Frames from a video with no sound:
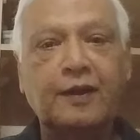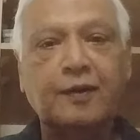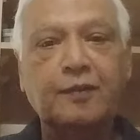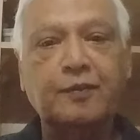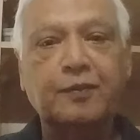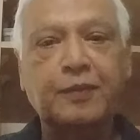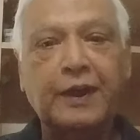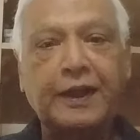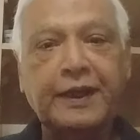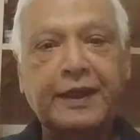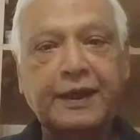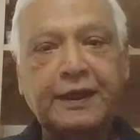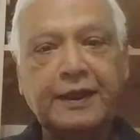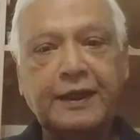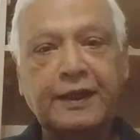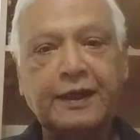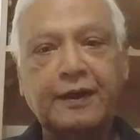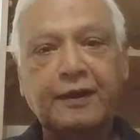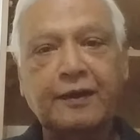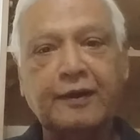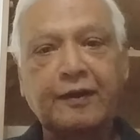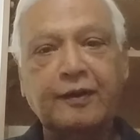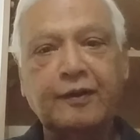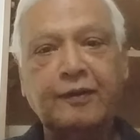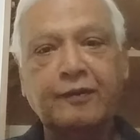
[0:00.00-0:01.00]
playing
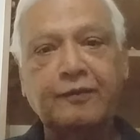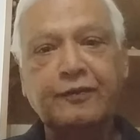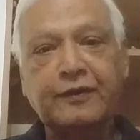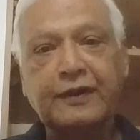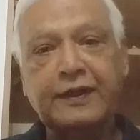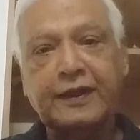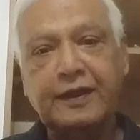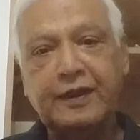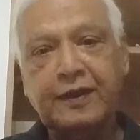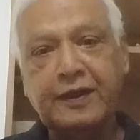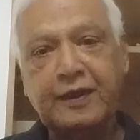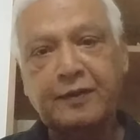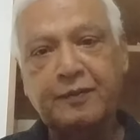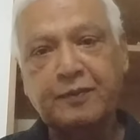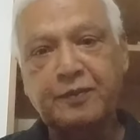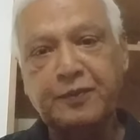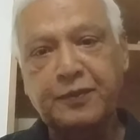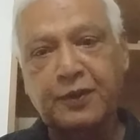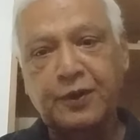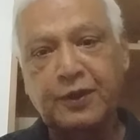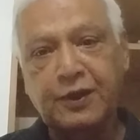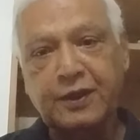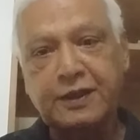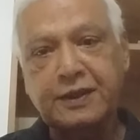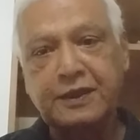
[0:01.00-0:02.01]
a very
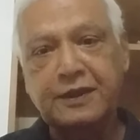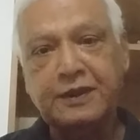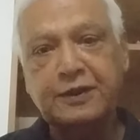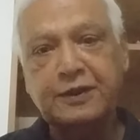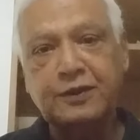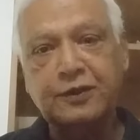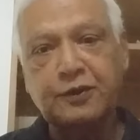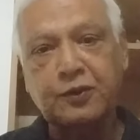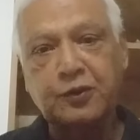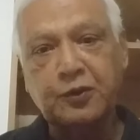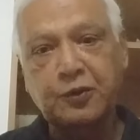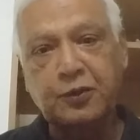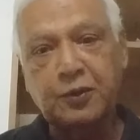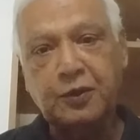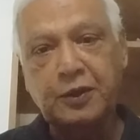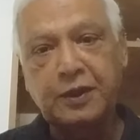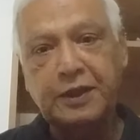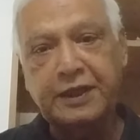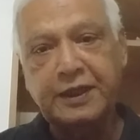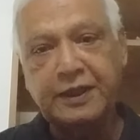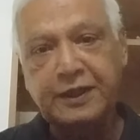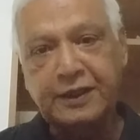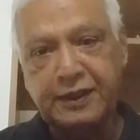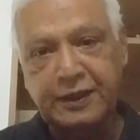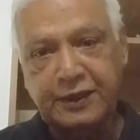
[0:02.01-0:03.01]
important role
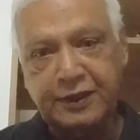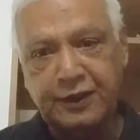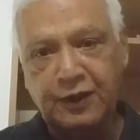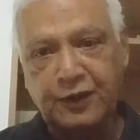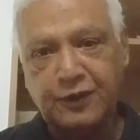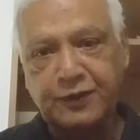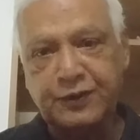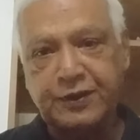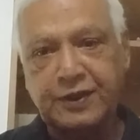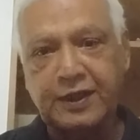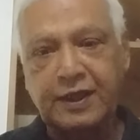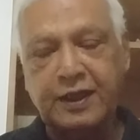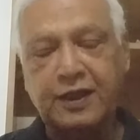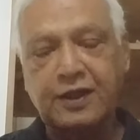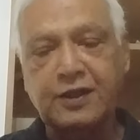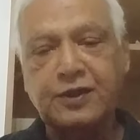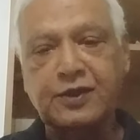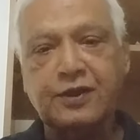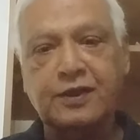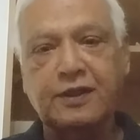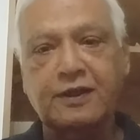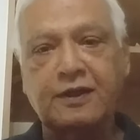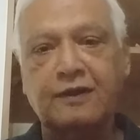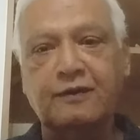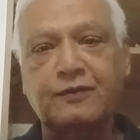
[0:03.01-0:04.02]
in
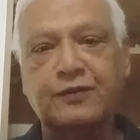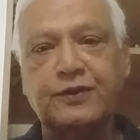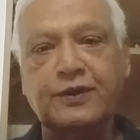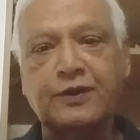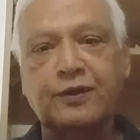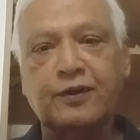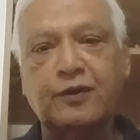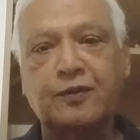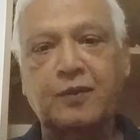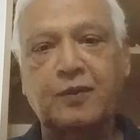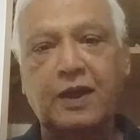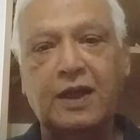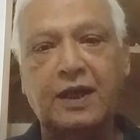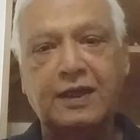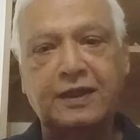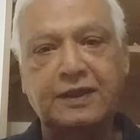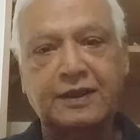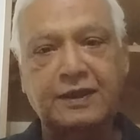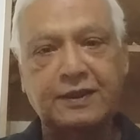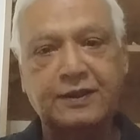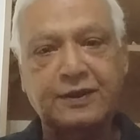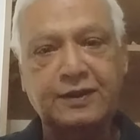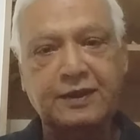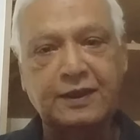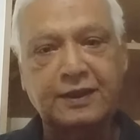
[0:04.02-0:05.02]
detoxification of
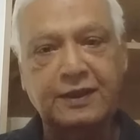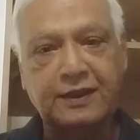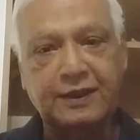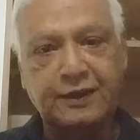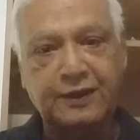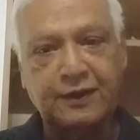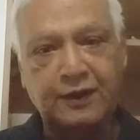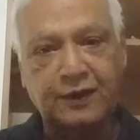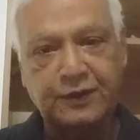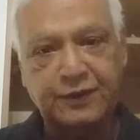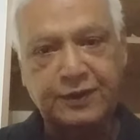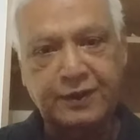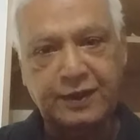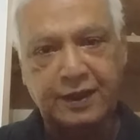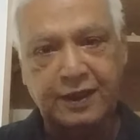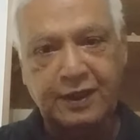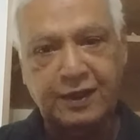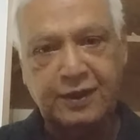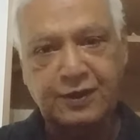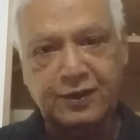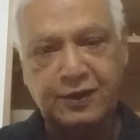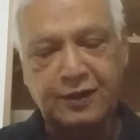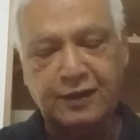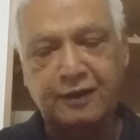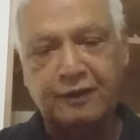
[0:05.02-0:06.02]
xenobiotics, in
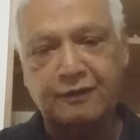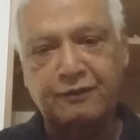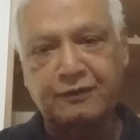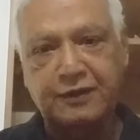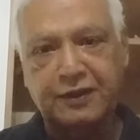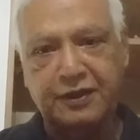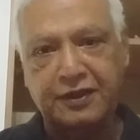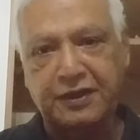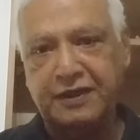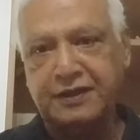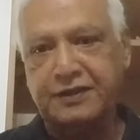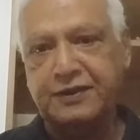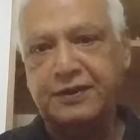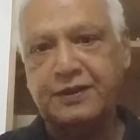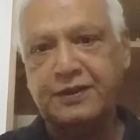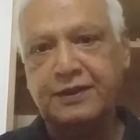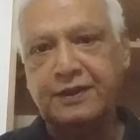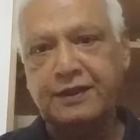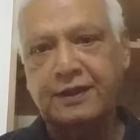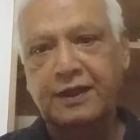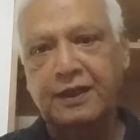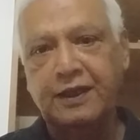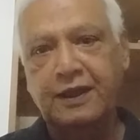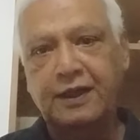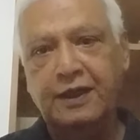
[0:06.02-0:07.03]
detoxification of drugs.